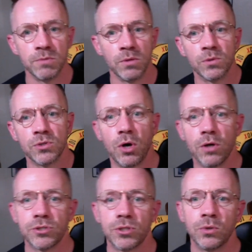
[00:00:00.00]
was
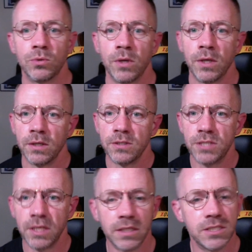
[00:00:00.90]
also
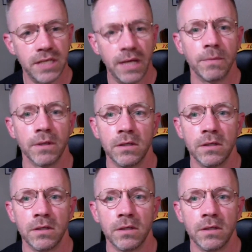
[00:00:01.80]
sending a statement